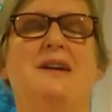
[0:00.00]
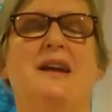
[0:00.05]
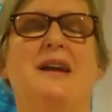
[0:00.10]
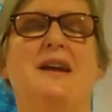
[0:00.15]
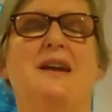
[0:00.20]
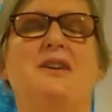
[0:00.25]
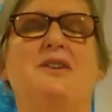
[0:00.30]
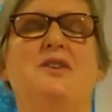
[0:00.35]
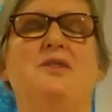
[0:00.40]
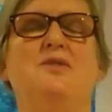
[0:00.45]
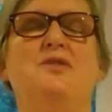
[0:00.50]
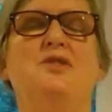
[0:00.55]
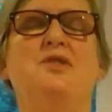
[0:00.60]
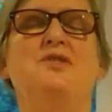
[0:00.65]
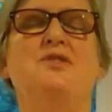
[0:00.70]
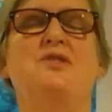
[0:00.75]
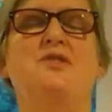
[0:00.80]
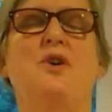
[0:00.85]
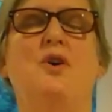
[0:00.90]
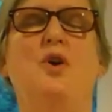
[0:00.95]
and you
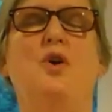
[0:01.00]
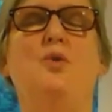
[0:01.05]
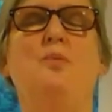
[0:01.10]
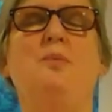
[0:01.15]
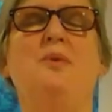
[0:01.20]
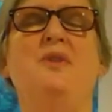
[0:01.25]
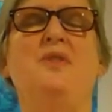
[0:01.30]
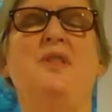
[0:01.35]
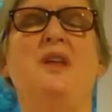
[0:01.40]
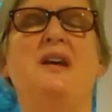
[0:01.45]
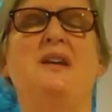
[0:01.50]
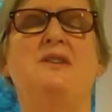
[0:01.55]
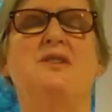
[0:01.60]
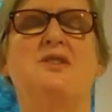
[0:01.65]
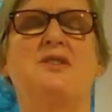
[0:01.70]
just open that